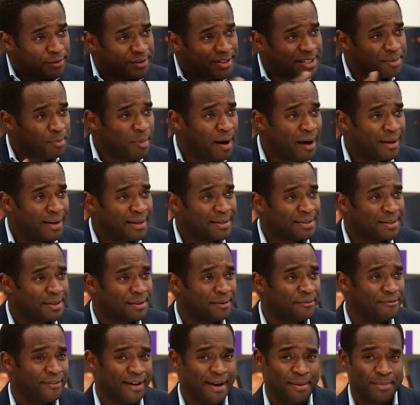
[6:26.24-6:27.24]
are responding to
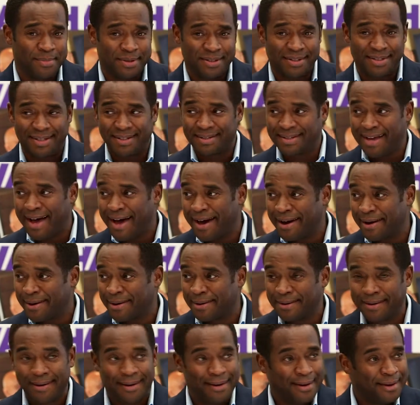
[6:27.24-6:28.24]
the family's
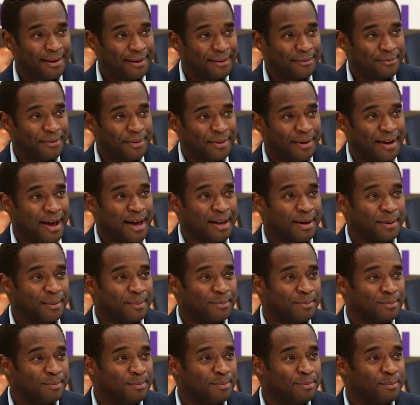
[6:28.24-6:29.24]
desire for the kind
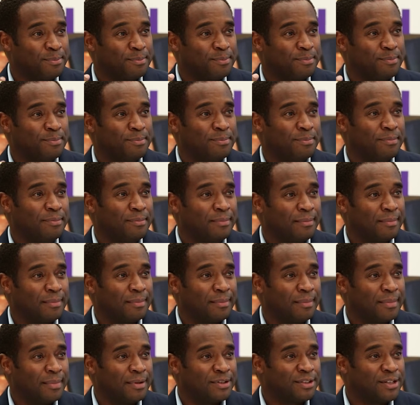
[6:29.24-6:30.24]
of
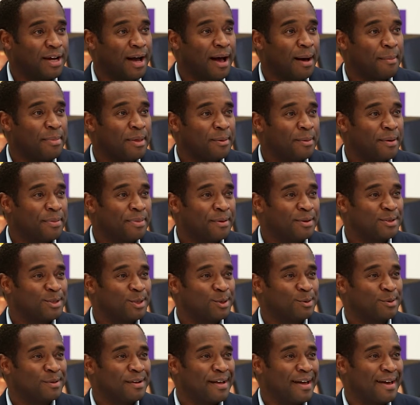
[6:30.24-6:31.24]
job they want their
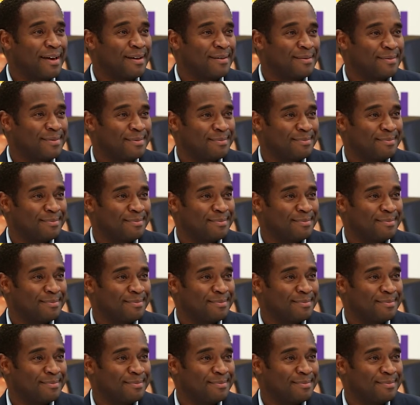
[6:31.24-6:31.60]
children to have.